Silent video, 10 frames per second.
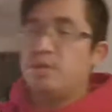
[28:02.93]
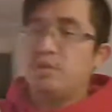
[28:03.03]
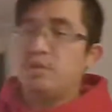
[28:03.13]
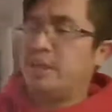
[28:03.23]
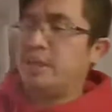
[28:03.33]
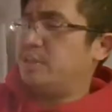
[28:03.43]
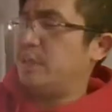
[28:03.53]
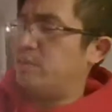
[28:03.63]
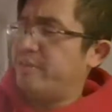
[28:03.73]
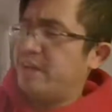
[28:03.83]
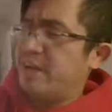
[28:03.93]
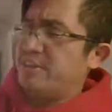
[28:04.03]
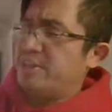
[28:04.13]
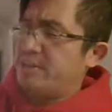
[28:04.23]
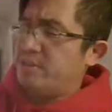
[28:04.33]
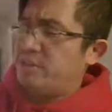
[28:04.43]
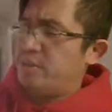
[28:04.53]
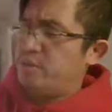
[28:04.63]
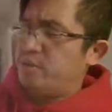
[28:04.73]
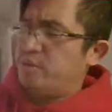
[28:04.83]
So check this out. We've got
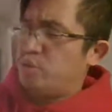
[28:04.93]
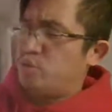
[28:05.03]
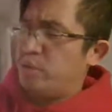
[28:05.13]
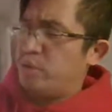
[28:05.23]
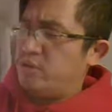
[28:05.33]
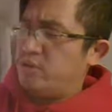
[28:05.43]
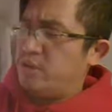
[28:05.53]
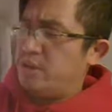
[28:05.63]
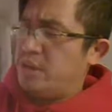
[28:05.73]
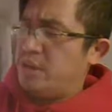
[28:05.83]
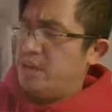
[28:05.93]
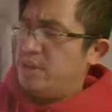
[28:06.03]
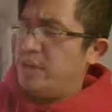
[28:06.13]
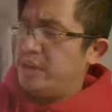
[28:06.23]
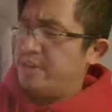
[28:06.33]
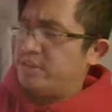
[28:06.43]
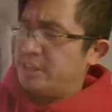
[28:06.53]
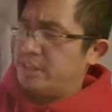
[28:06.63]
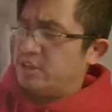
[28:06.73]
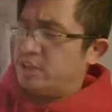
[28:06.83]
72 is greater than negative
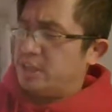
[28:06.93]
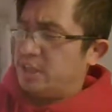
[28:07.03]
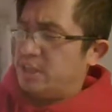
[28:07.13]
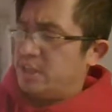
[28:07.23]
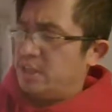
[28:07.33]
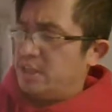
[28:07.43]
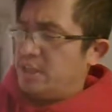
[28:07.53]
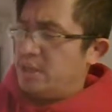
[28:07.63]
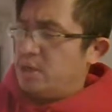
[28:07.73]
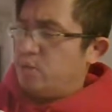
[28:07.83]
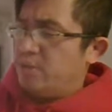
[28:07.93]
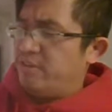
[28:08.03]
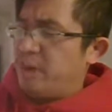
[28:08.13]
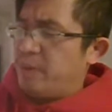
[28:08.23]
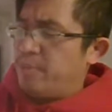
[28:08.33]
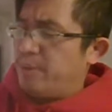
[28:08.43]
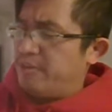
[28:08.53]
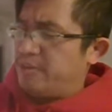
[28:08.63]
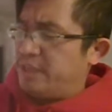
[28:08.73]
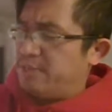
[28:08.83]
6g. We'll divide both
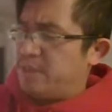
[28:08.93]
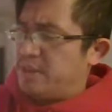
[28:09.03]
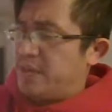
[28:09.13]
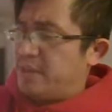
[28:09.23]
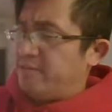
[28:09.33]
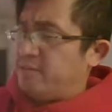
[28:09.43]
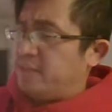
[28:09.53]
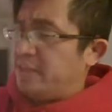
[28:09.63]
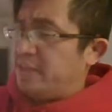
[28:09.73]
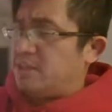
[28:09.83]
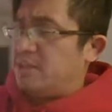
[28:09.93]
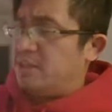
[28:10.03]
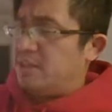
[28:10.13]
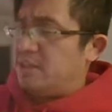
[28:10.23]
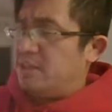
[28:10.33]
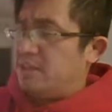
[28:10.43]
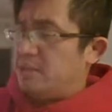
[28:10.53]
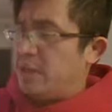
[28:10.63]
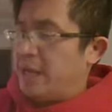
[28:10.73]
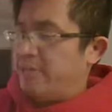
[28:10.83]
sides by negative 6,
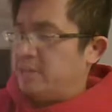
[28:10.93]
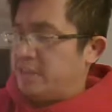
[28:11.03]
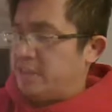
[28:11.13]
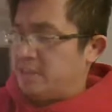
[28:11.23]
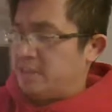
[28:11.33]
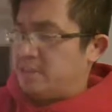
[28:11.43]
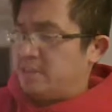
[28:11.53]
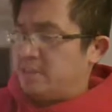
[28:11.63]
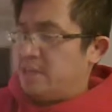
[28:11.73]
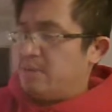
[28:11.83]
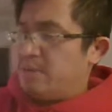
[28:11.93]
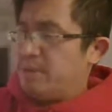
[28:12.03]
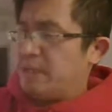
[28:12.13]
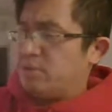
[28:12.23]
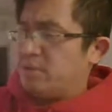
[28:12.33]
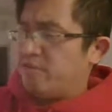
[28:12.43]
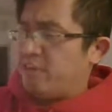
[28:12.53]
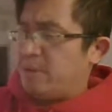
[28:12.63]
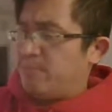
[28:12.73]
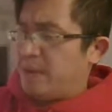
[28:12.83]
negative 6. Because we're dividing by
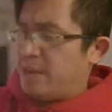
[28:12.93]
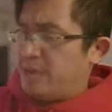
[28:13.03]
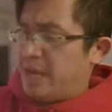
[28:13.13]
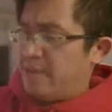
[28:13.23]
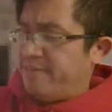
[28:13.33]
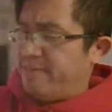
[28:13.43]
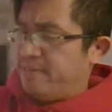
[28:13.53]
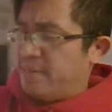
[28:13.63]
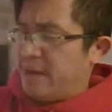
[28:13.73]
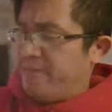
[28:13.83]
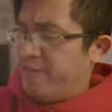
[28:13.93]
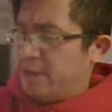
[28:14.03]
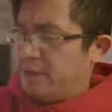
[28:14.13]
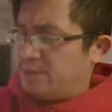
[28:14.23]
a negative, the mouth flips.